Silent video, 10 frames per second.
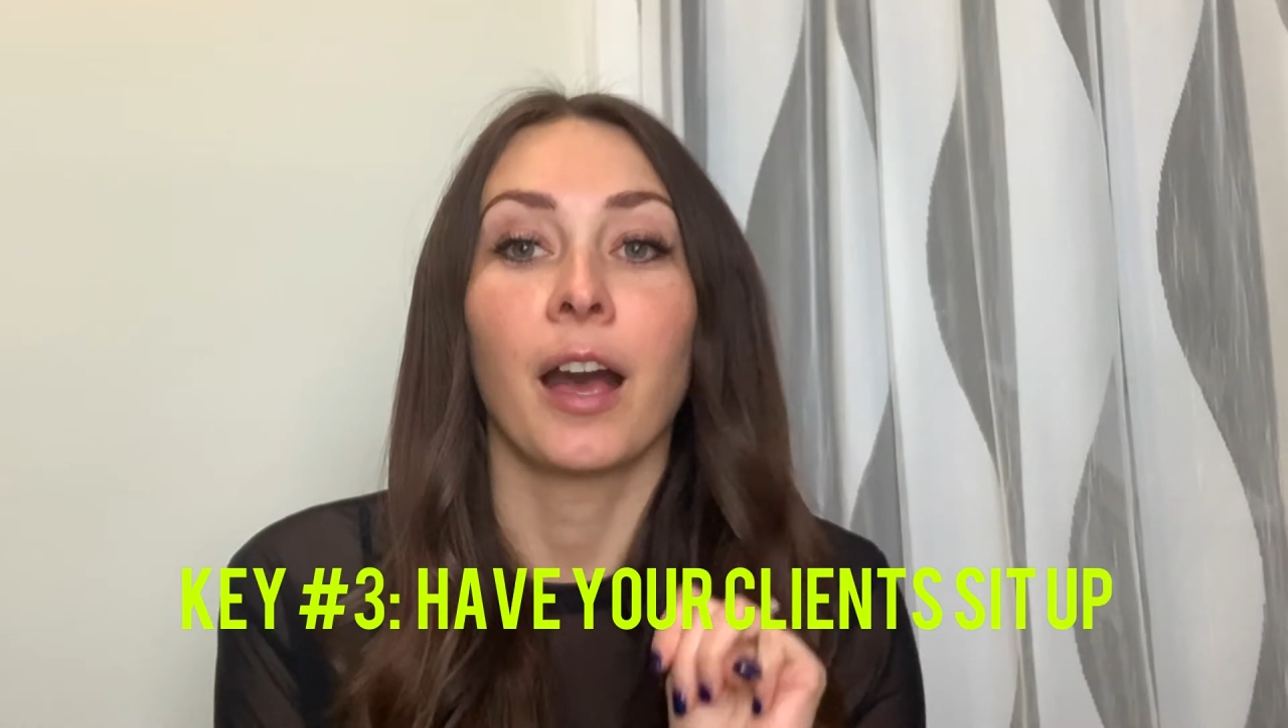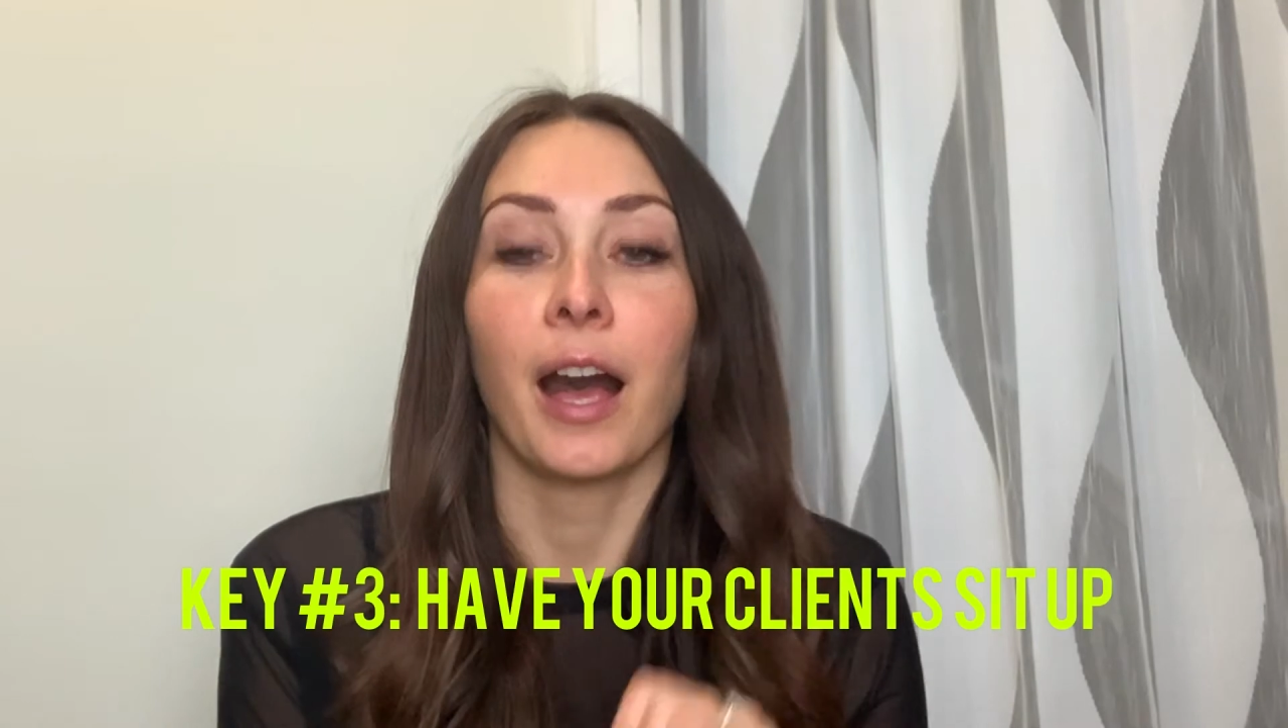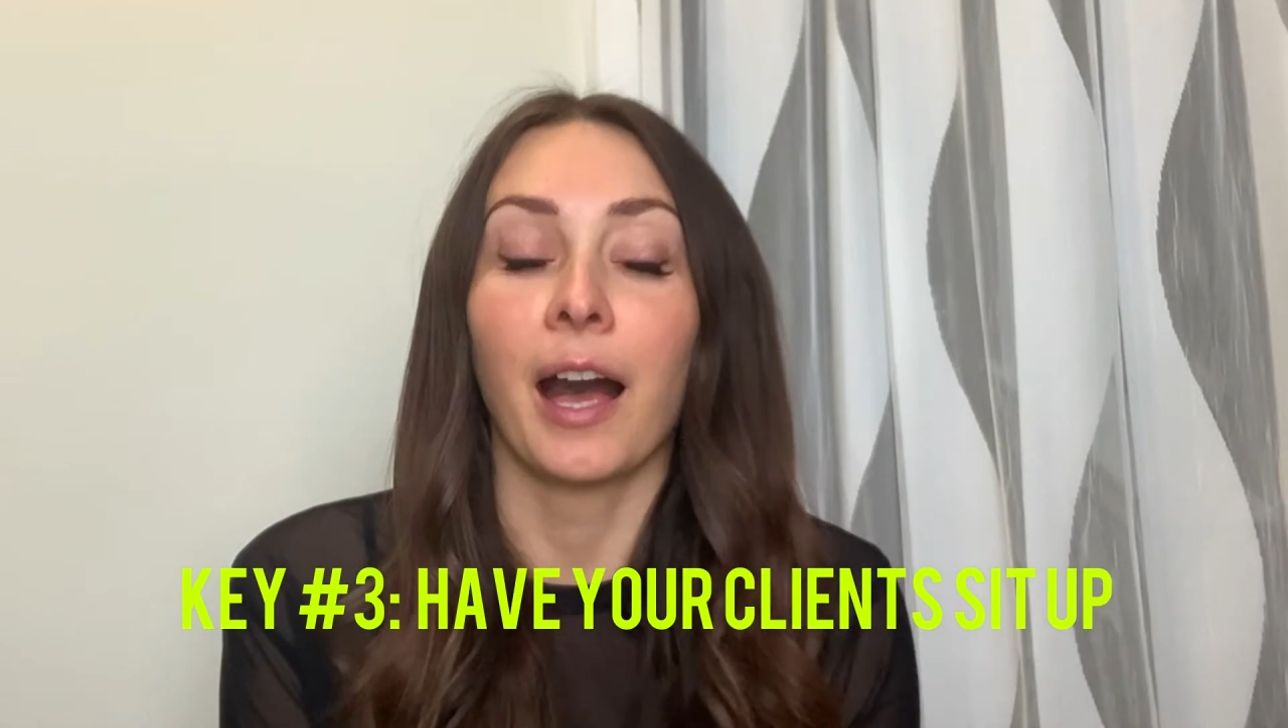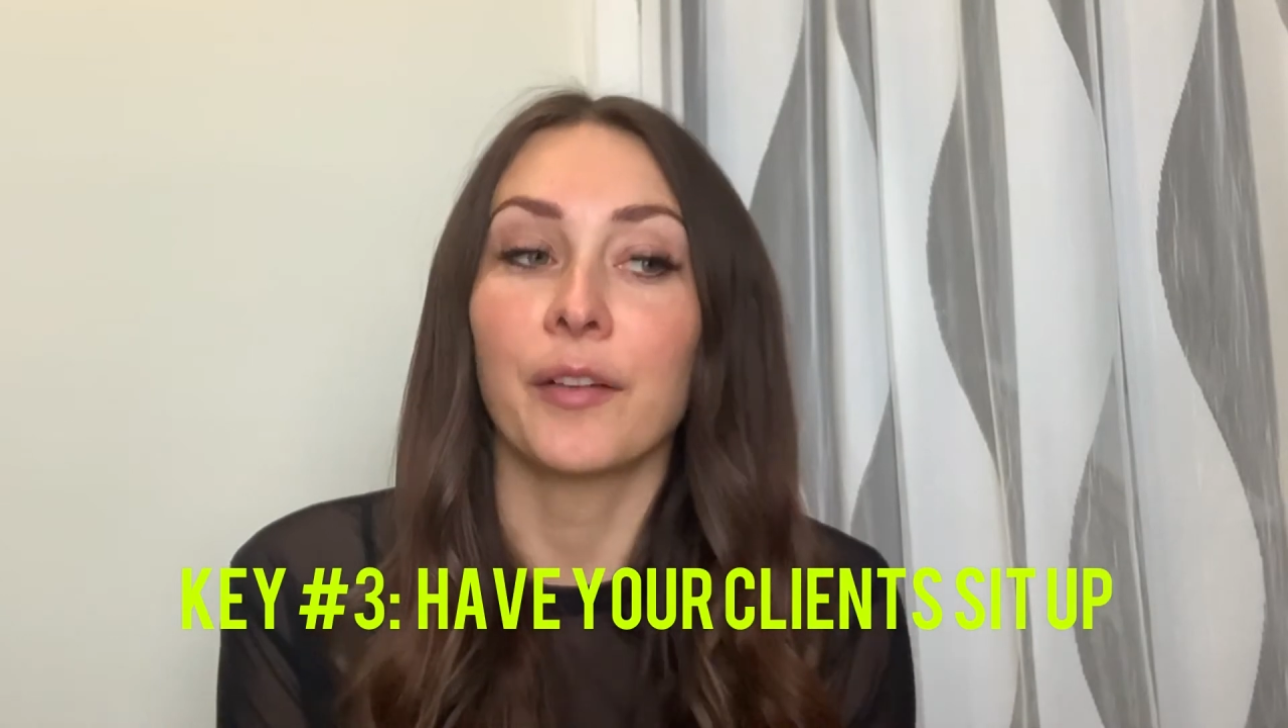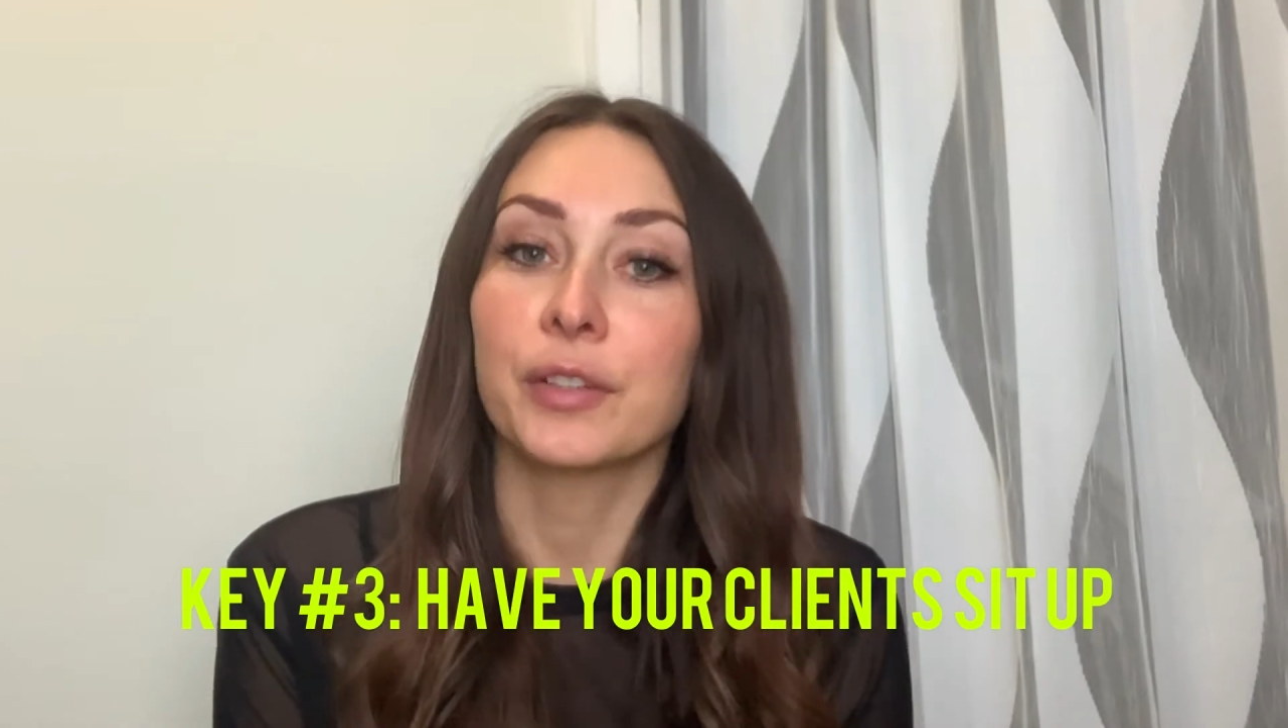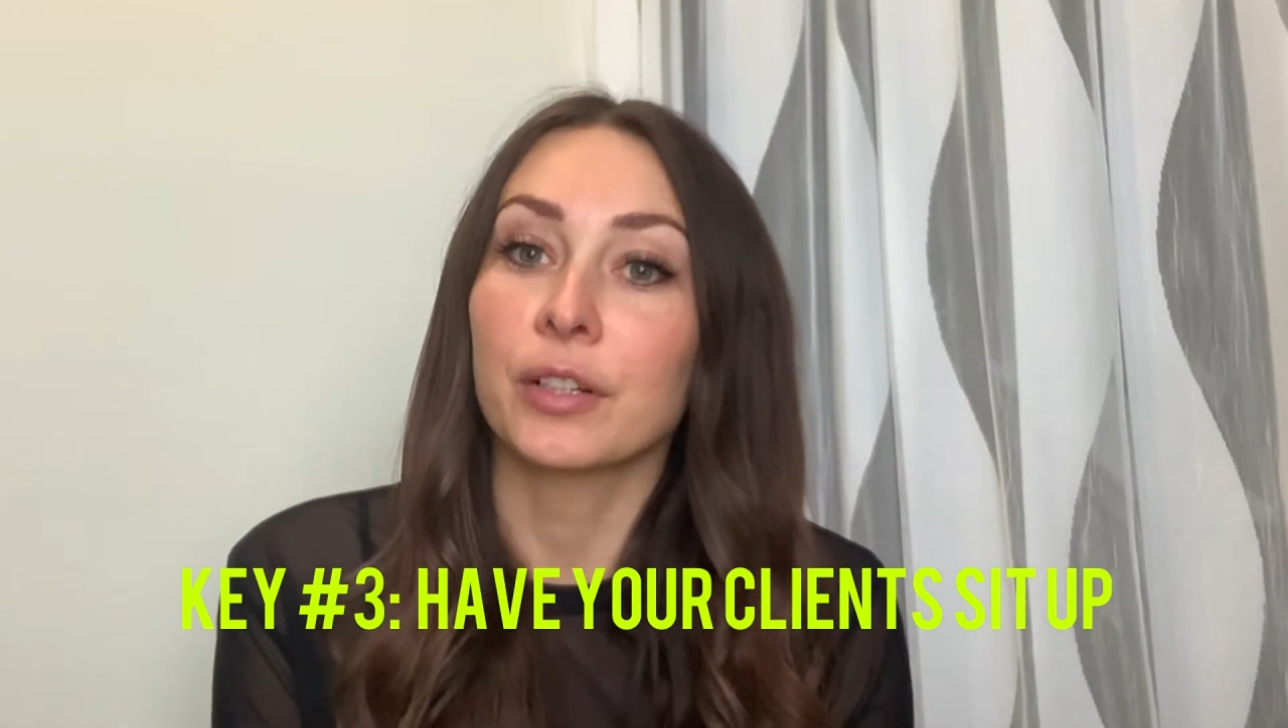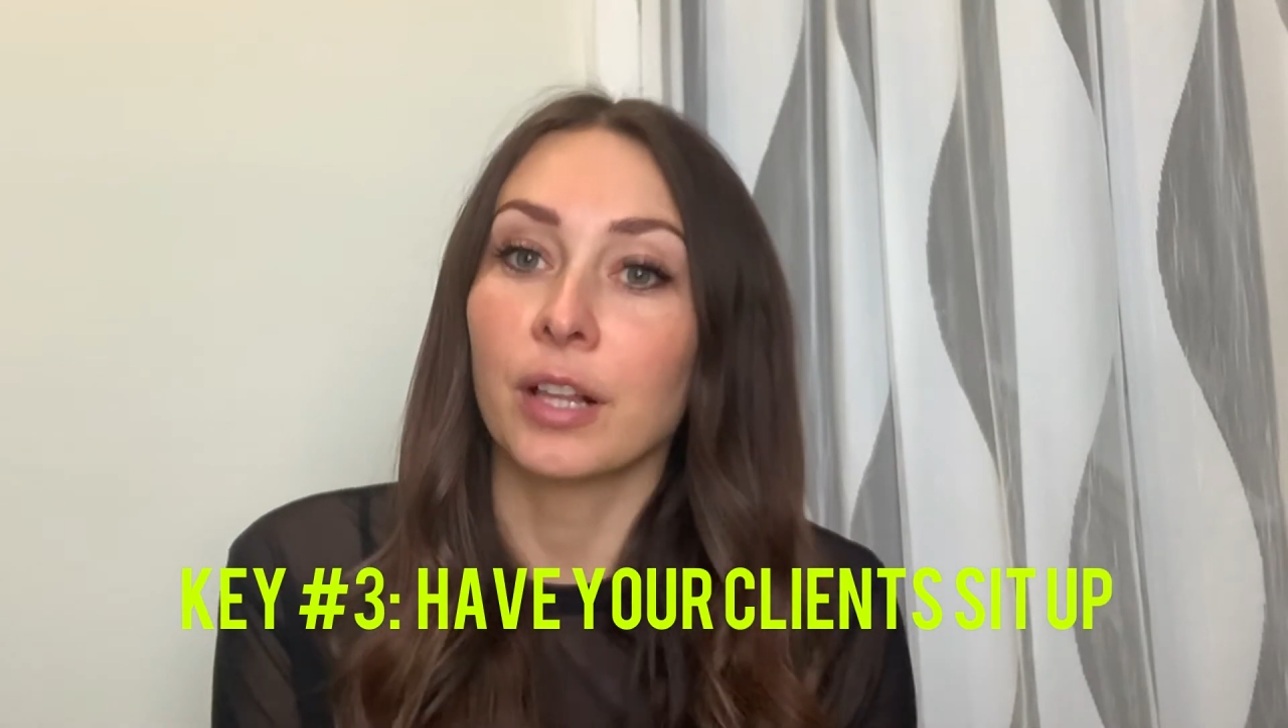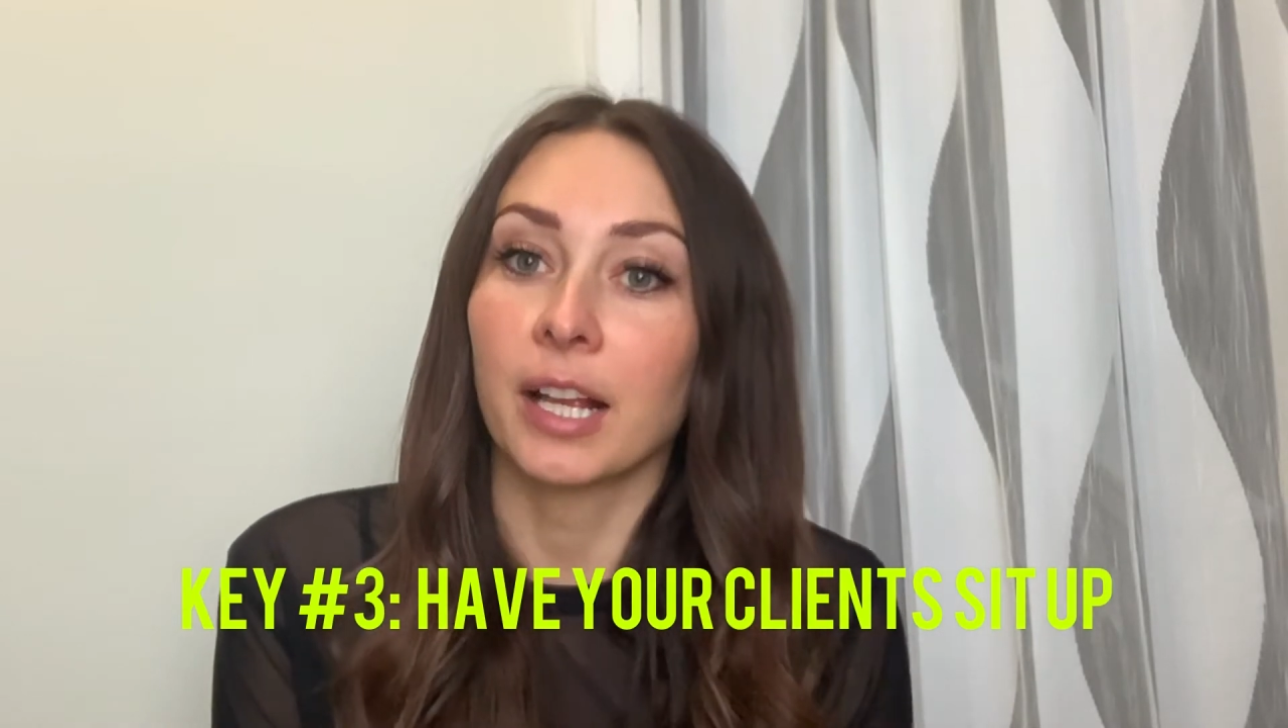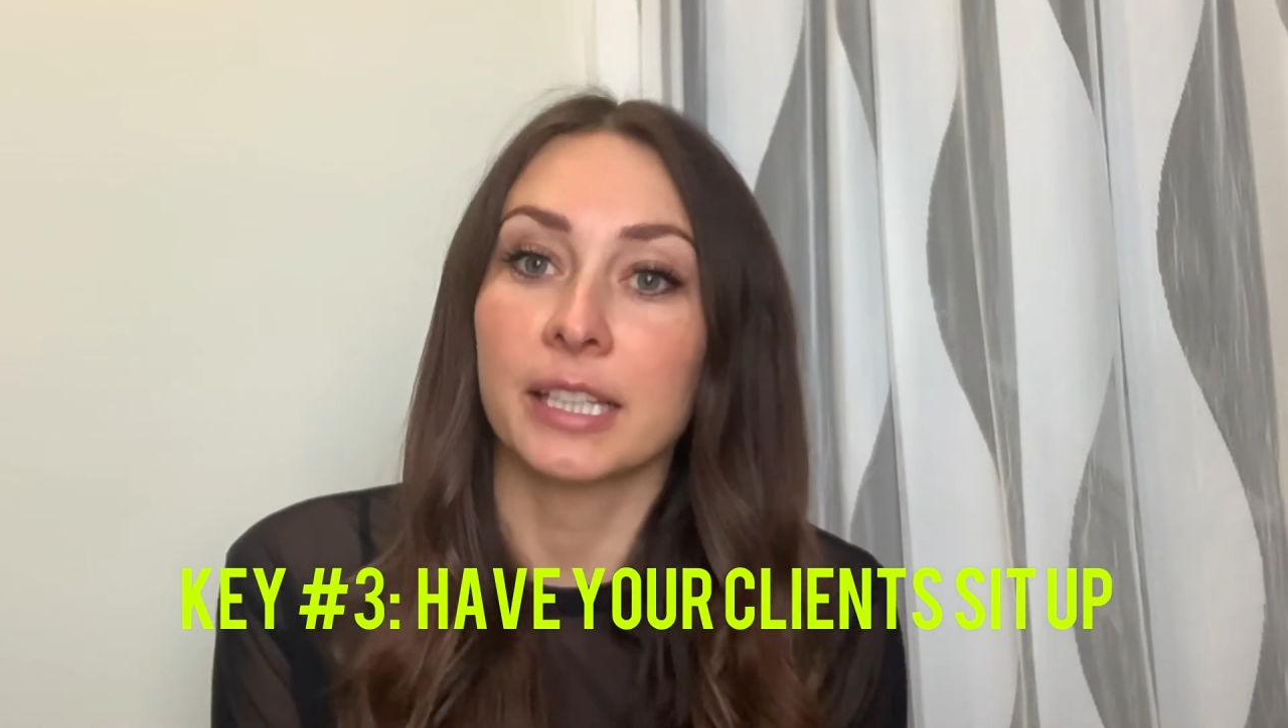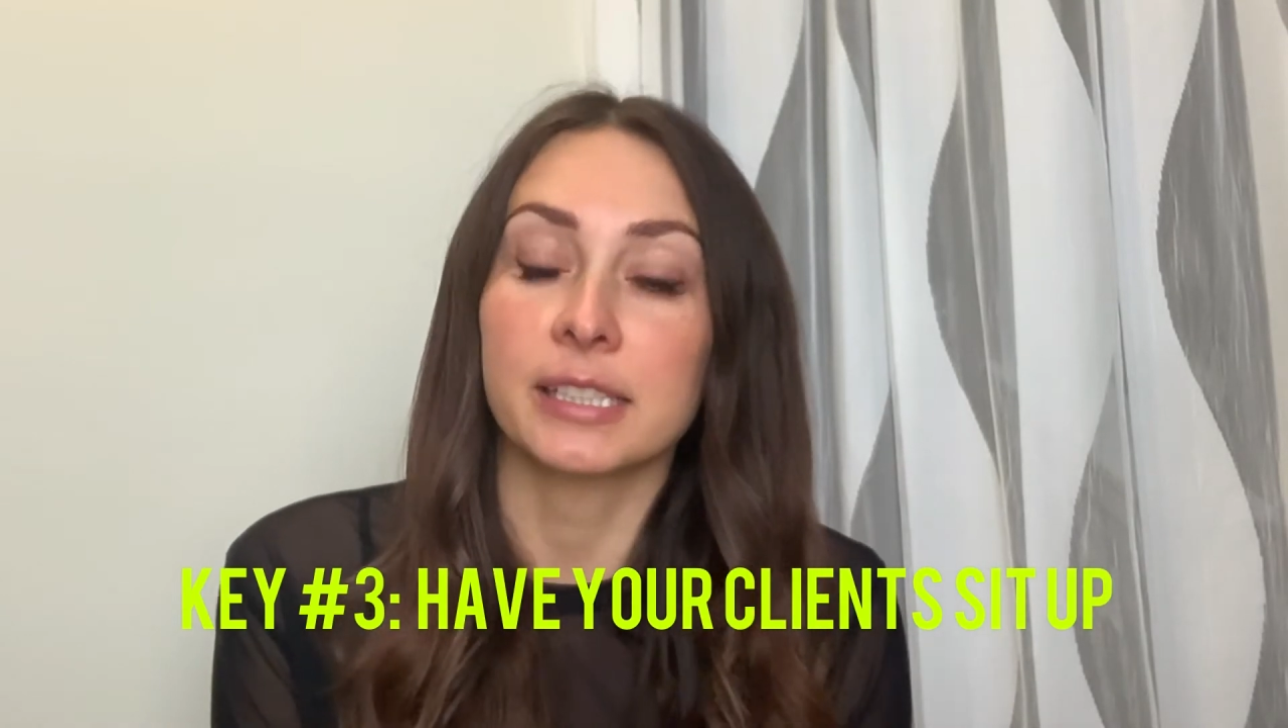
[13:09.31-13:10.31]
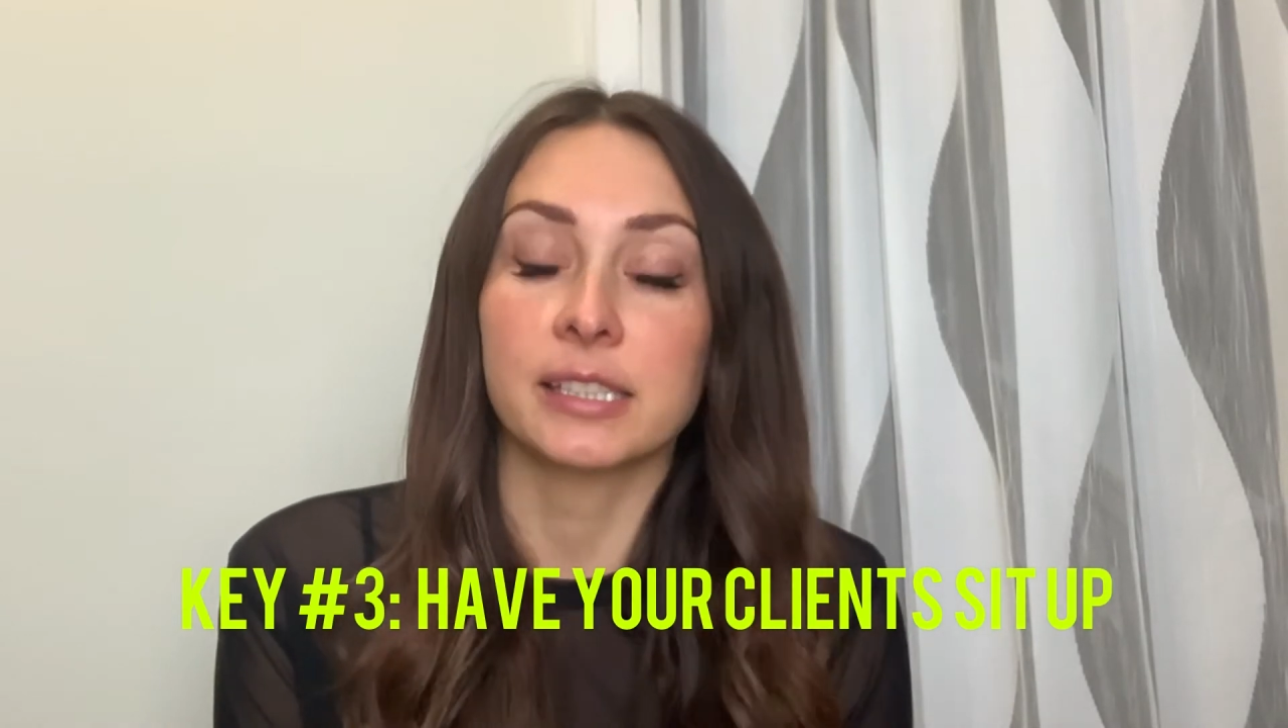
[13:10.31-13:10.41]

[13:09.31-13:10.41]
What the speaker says: have your clients